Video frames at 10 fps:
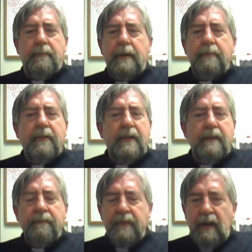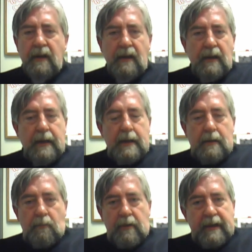People that
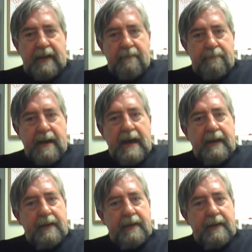want to give back